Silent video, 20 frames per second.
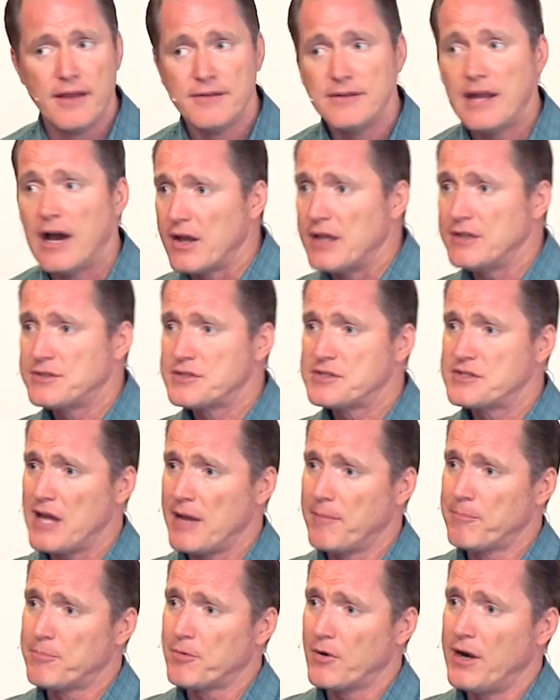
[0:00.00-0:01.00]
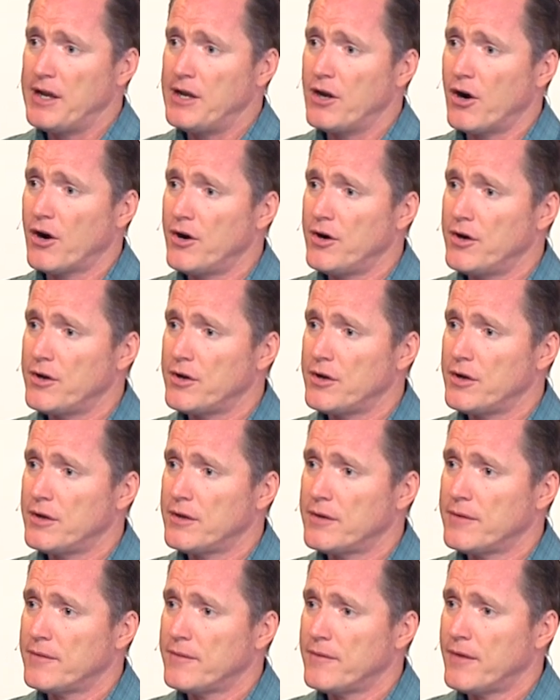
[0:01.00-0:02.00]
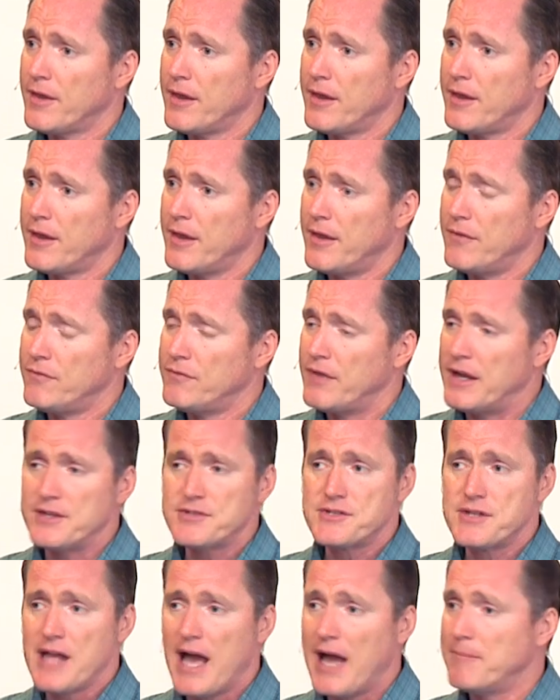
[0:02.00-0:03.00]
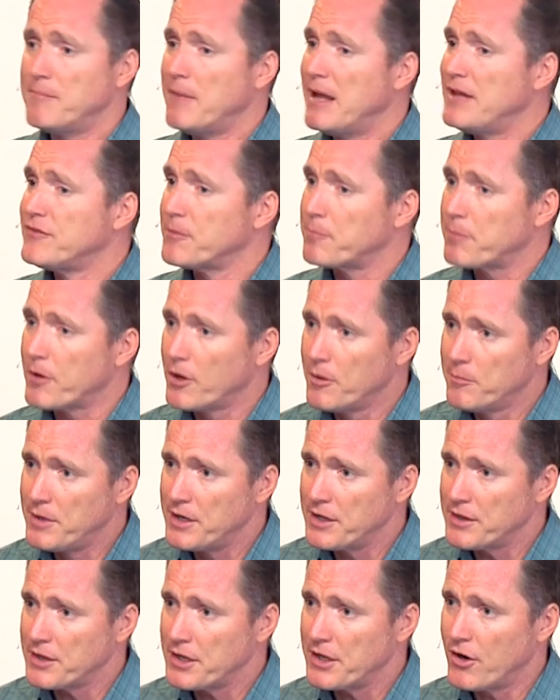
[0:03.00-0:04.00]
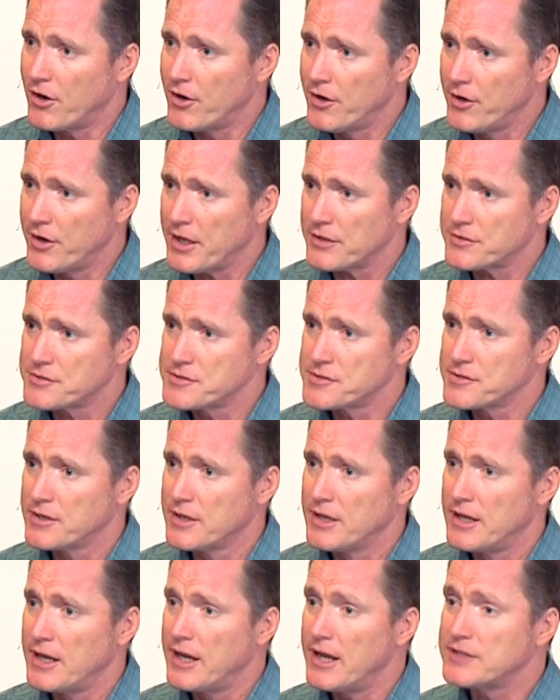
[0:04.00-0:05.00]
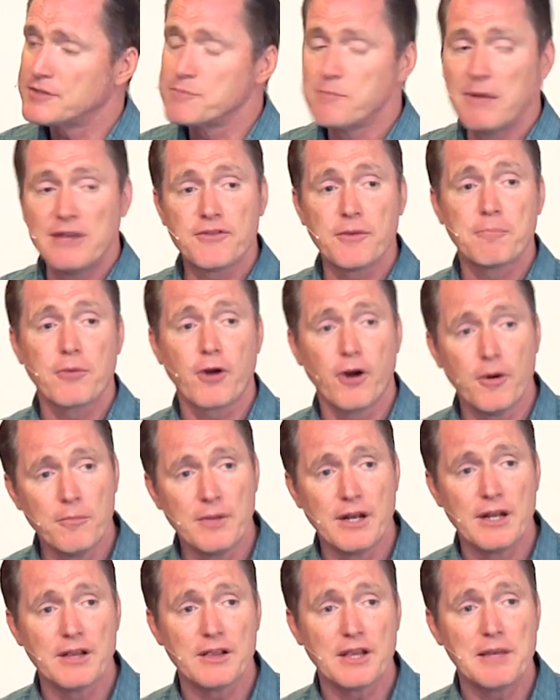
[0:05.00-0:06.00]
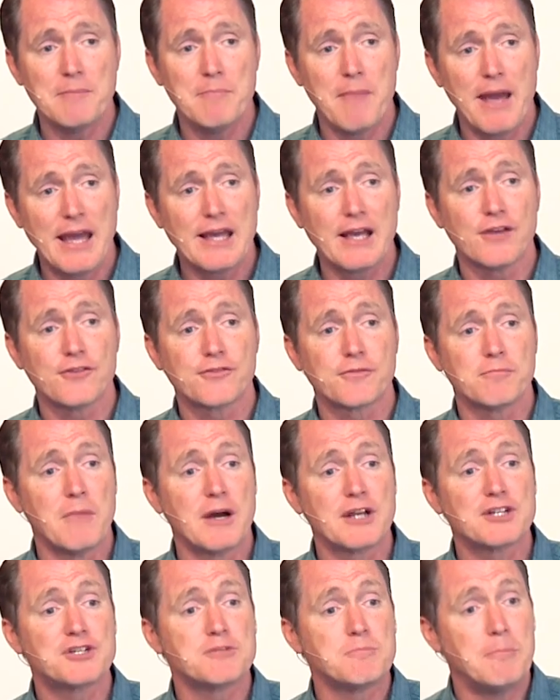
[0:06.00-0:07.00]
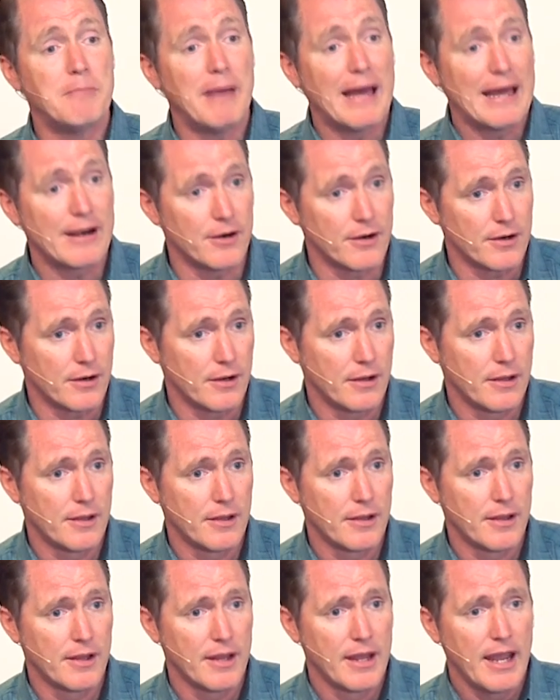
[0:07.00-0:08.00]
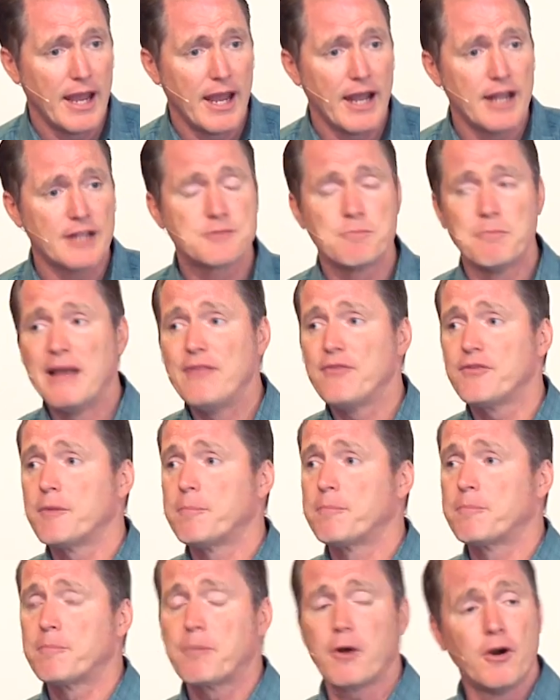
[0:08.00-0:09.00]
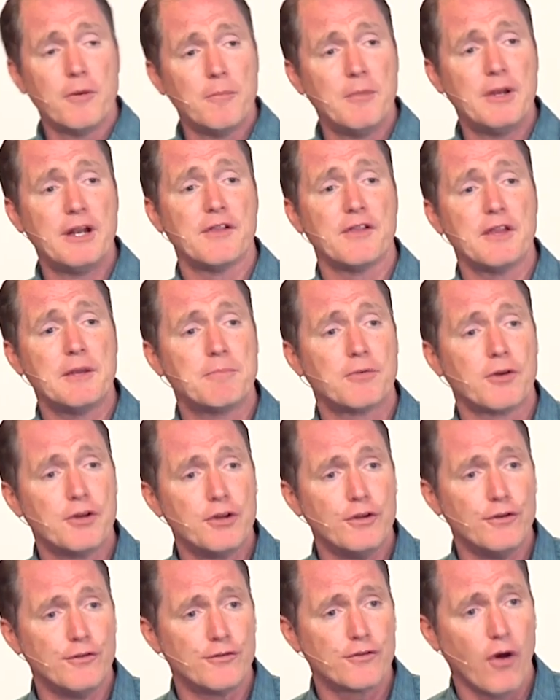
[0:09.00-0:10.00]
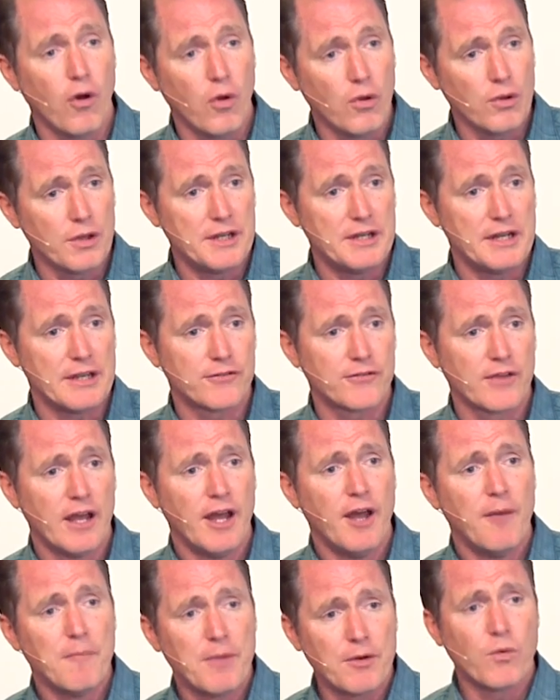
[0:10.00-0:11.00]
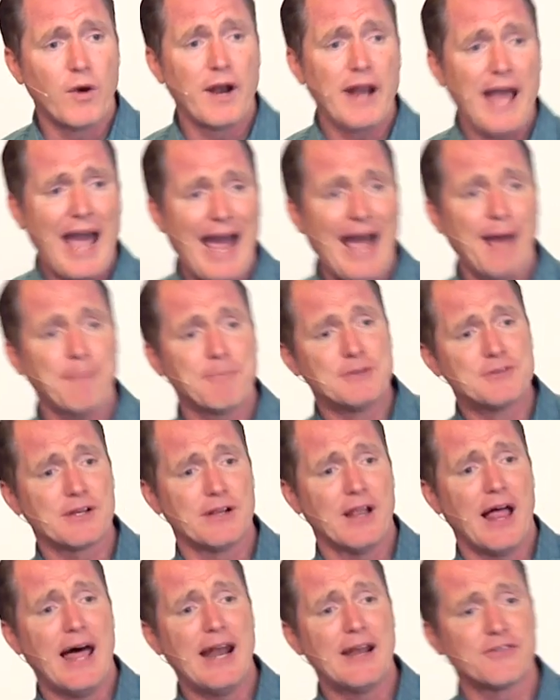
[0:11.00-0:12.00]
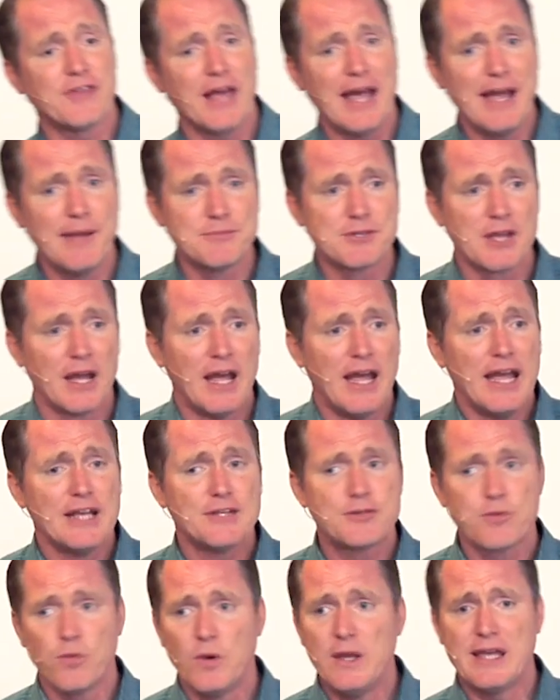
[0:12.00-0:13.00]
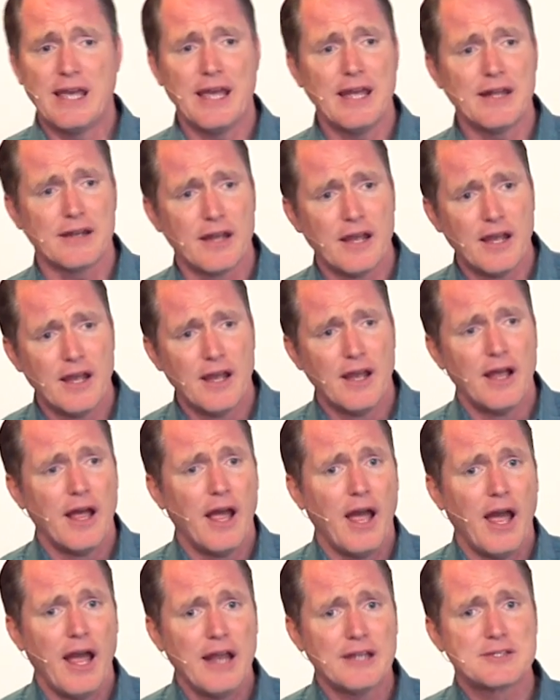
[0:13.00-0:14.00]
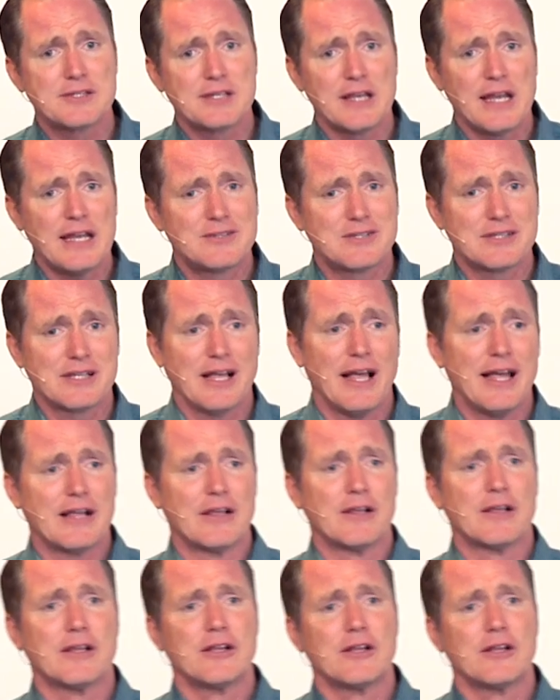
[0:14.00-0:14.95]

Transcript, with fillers: Now, it's temporary hurt. That is not meant to permanently hurt us. It's meant to permanently make us much better. It's meant to permanently produce holiness. But what happens a lot of times is we get, it's like,